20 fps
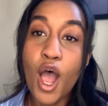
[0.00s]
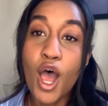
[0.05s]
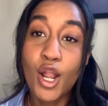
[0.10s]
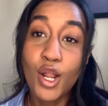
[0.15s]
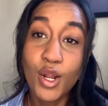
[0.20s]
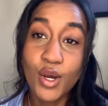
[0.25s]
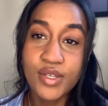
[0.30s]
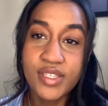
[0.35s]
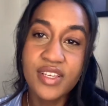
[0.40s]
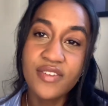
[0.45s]

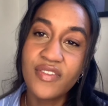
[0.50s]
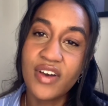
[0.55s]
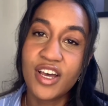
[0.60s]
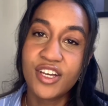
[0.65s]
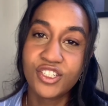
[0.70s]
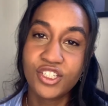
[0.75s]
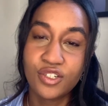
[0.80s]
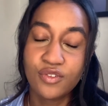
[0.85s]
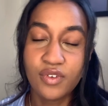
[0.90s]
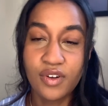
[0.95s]
Loss
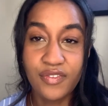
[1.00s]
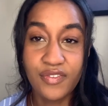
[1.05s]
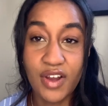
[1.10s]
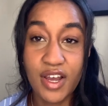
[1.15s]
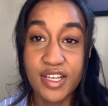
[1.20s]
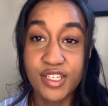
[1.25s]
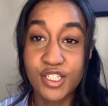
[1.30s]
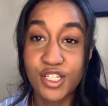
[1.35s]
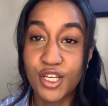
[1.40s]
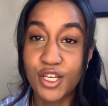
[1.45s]
aversion
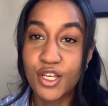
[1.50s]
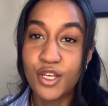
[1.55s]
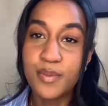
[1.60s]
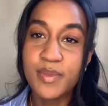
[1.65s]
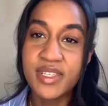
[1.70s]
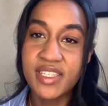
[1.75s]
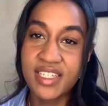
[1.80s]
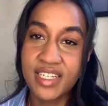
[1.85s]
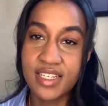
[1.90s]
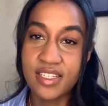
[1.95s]
refers to
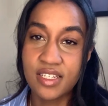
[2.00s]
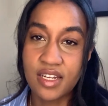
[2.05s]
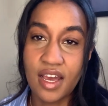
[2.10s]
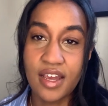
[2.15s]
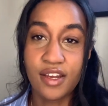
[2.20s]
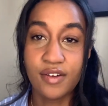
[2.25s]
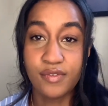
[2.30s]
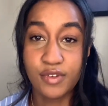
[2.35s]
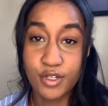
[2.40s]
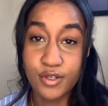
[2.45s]
humans' dislike
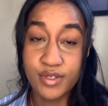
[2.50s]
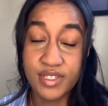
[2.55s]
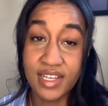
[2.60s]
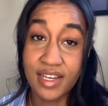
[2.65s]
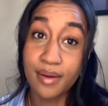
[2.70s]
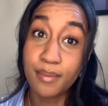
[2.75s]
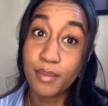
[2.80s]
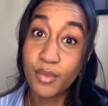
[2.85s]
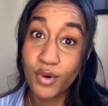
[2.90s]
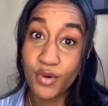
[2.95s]
of
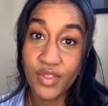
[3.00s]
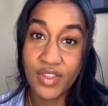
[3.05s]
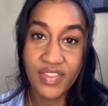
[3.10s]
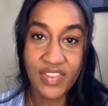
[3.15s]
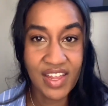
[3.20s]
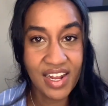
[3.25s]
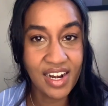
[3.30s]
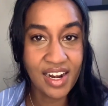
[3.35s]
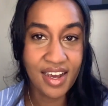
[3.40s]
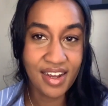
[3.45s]
losing more than
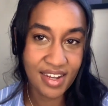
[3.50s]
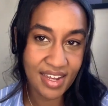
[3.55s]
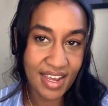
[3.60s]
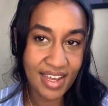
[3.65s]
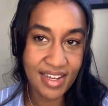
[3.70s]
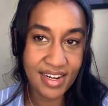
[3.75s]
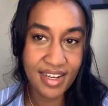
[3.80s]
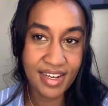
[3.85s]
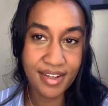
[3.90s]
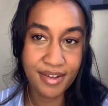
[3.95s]
they like
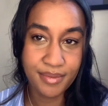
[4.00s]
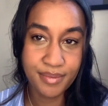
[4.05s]
gaining.